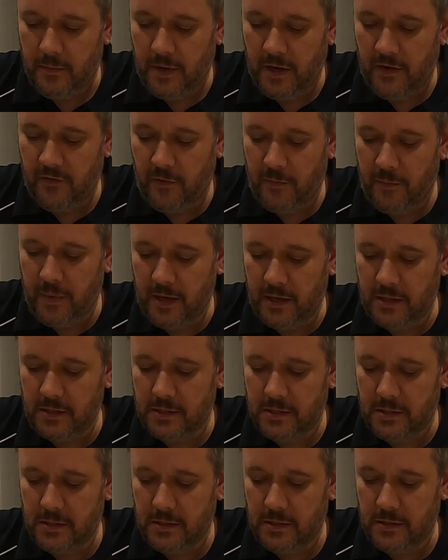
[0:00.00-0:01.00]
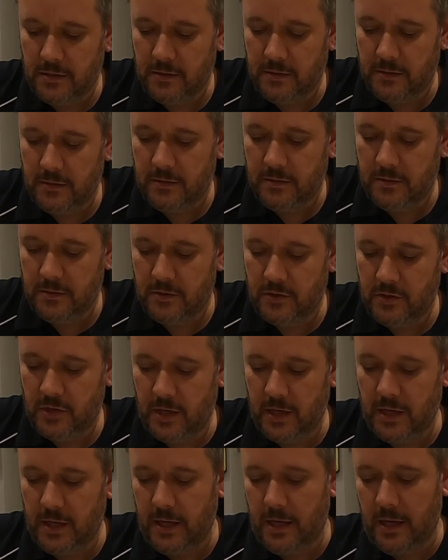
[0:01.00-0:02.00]
bit of a mix,
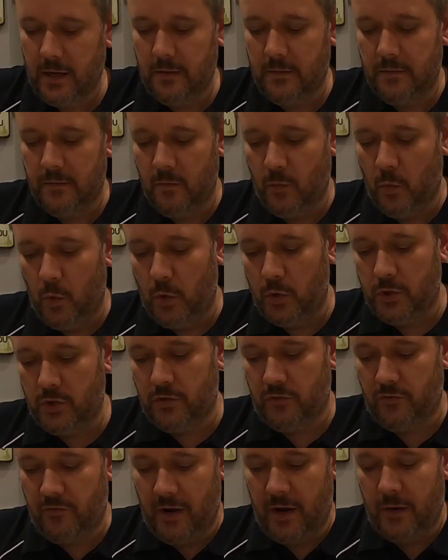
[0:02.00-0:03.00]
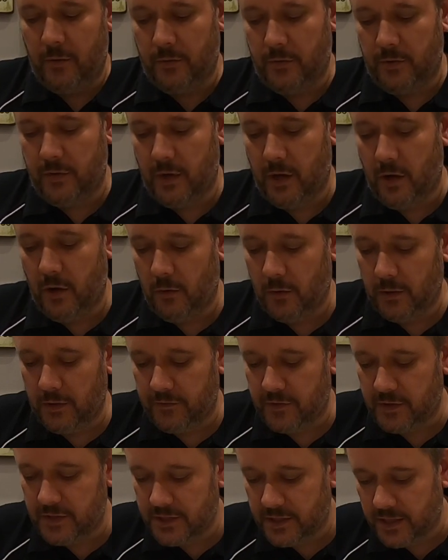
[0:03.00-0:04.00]
try and get water around the whole
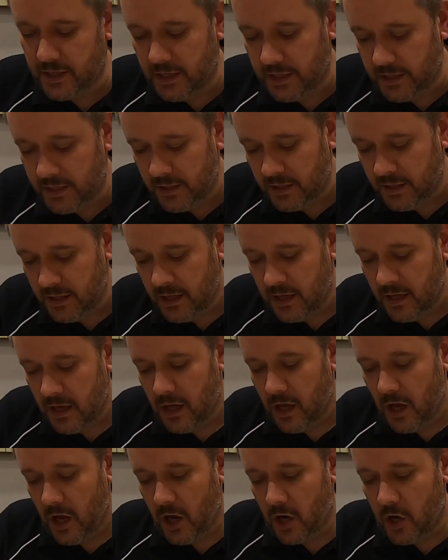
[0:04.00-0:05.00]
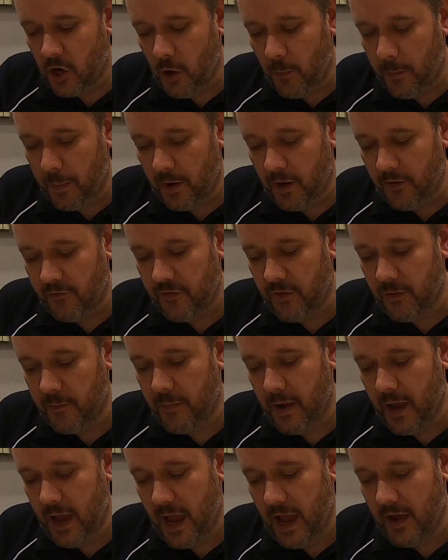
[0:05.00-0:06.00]
of the seed. A couple of
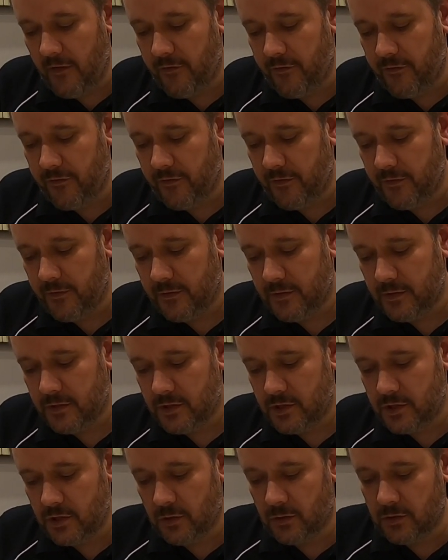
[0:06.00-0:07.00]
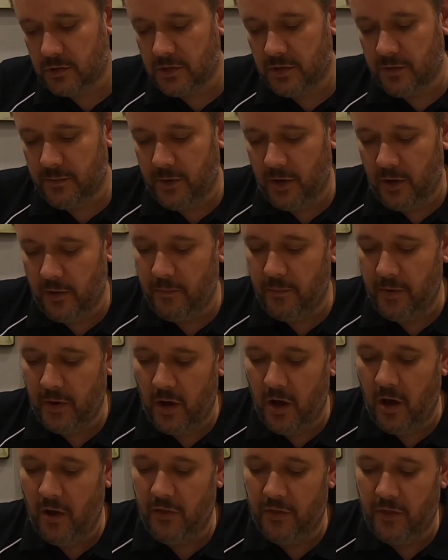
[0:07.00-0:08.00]
them have sunk to the bottom,
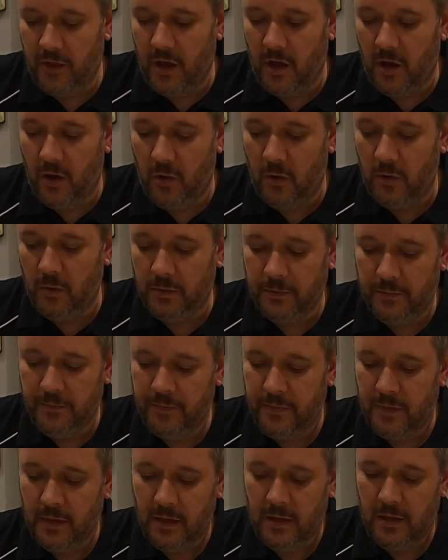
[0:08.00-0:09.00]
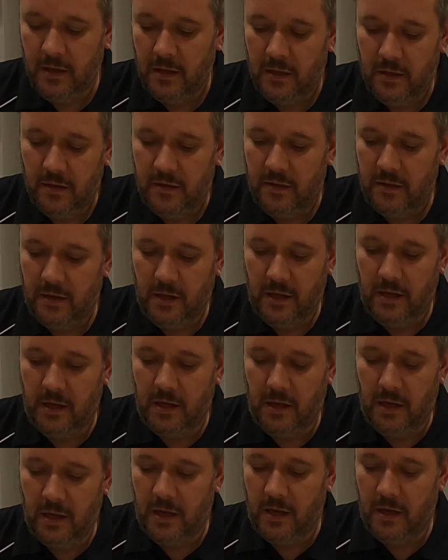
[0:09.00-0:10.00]
but on the whole,
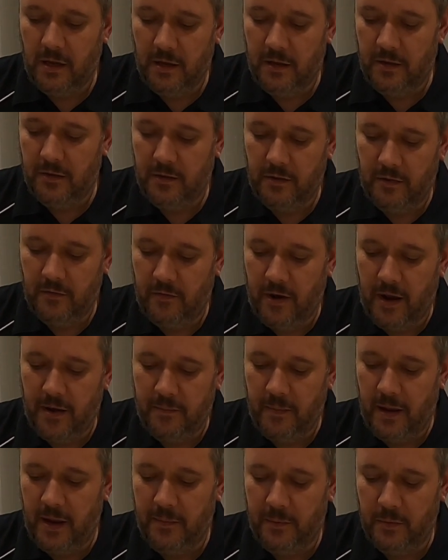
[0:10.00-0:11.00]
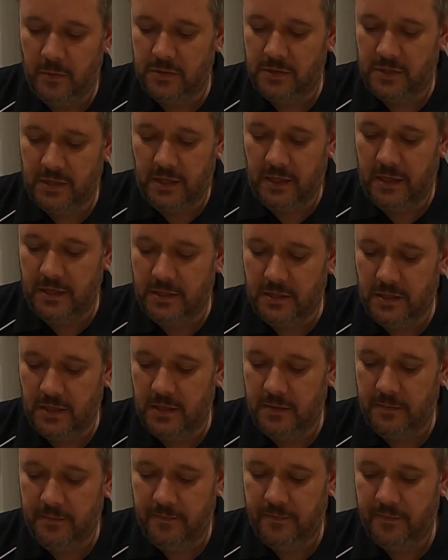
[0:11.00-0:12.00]
the red maple seeds
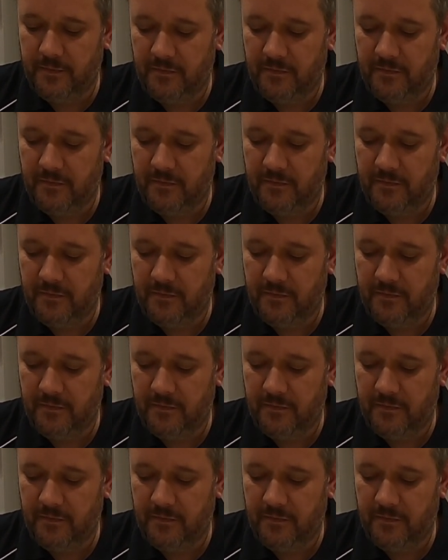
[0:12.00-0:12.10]
are